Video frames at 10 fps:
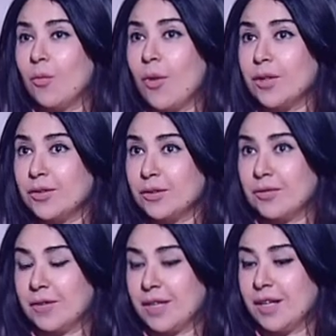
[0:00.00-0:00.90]

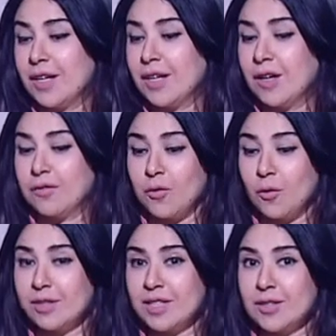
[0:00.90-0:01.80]
wonderfully
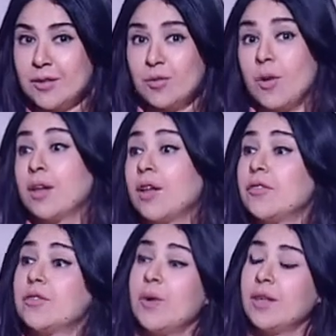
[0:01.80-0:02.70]
folded, to
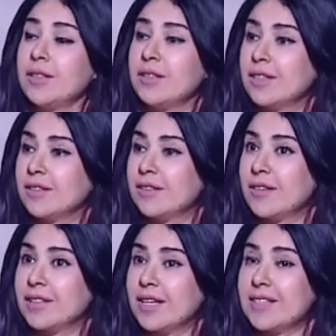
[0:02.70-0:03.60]
another one
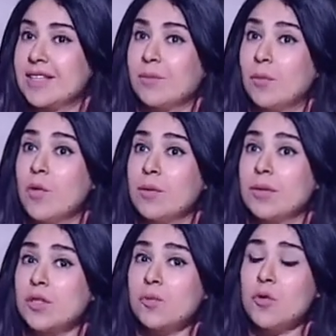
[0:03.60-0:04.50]
that is
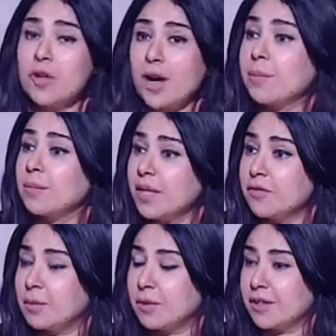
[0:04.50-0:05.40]
much more
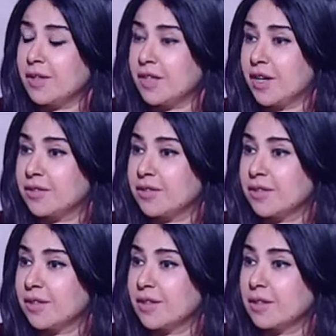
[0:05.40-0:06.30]
unbelievable than the other.
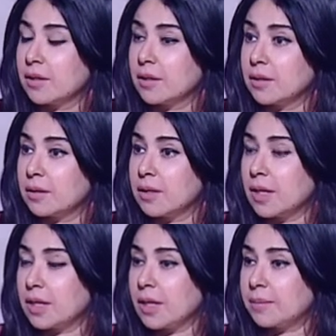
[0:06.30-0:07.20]

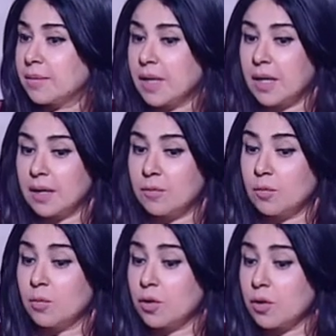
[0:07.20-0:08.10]

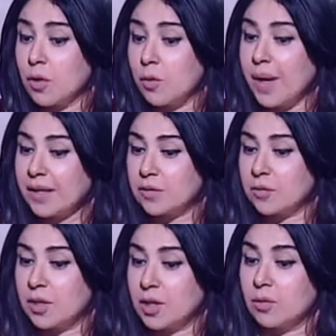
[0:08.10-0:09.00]
We're going to go back
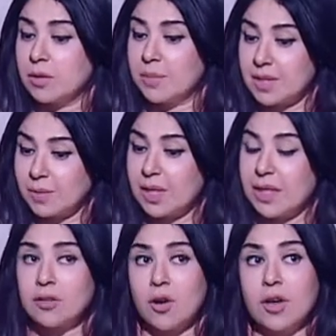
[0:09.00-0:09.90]
to the Golden Mask,
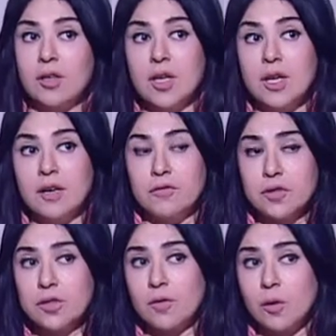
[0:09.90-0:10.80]
but later on.
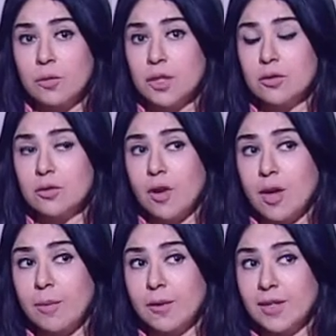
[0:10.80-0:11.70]
First of all, we need to
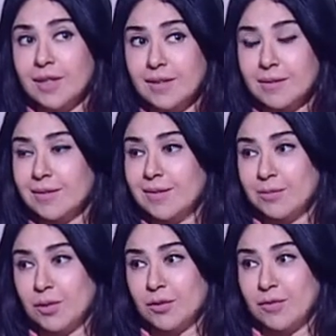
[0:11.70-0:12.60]
talk about that
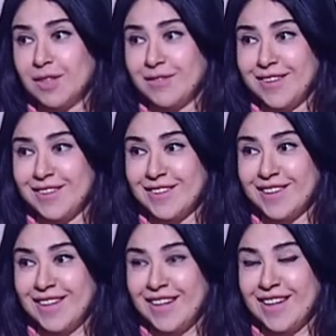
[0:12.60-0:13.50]
beautiful
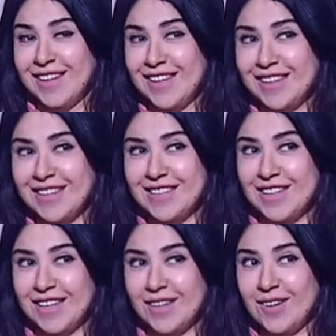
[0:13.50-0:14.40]
event that
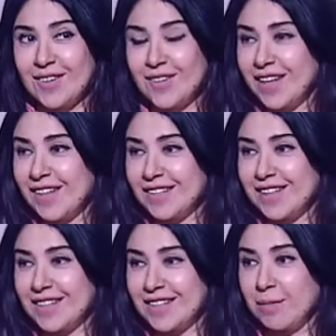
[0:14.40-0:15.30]
is, you know,
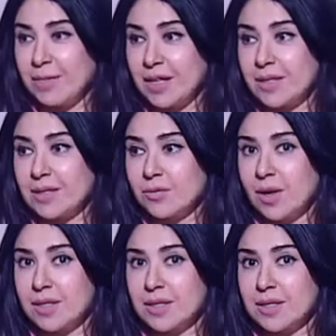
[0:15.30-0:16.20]
hinting some things
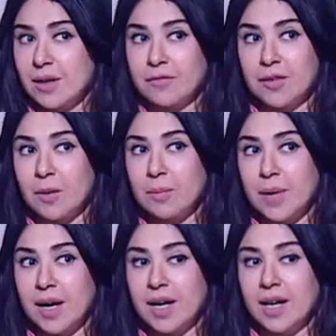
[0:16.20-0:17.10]
to us
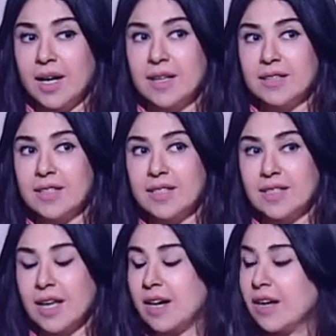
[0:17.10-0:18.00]
from this